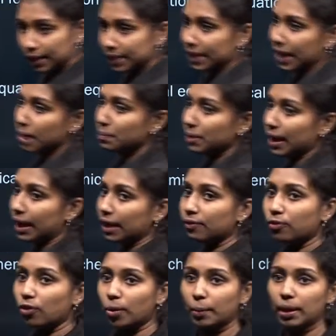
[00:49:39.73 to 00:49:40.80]
name and
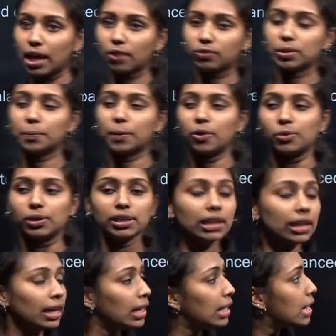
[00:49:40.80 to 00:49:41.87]
formula of the powder.
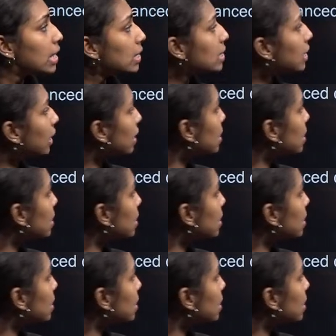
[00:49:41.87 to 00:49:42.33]
The second